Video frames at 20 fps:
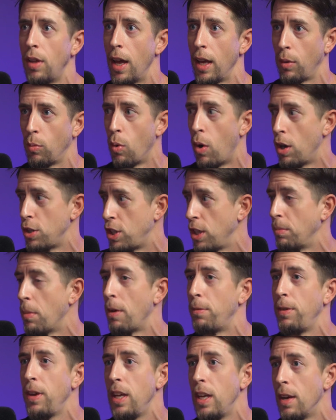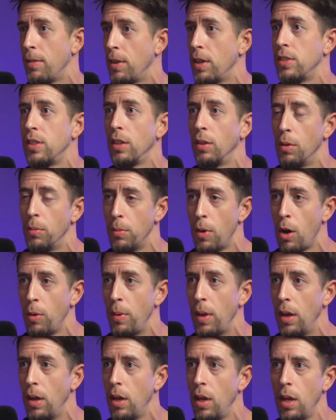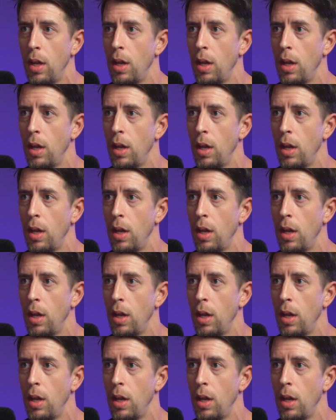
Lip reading: like watching my feed every single moment.